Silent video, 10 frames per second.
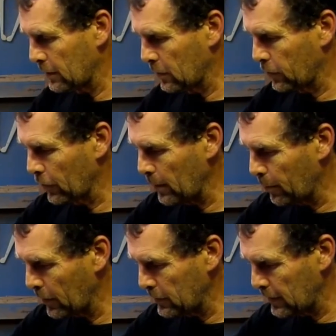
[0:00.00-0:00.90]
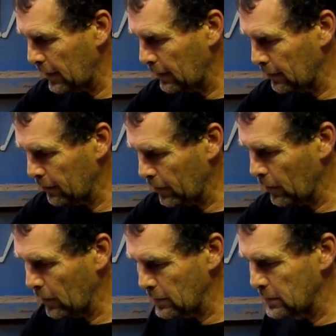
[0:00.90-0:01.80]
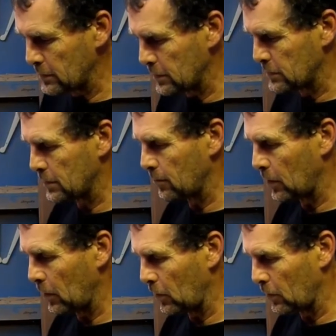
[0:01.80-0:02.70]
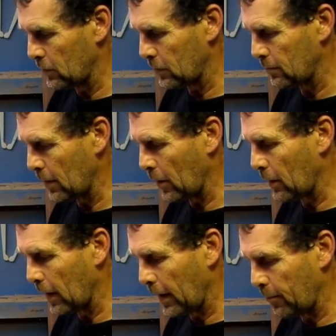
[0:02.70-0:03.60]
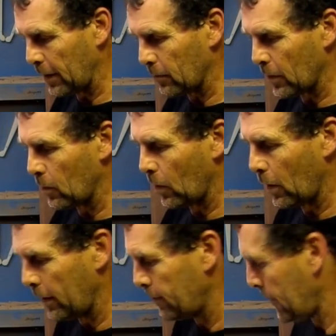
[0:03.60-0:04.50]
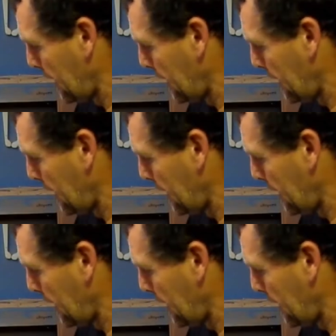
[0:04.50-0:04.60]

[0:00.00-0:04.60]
It's a three-piece kit, very easy system to use, no clamping required,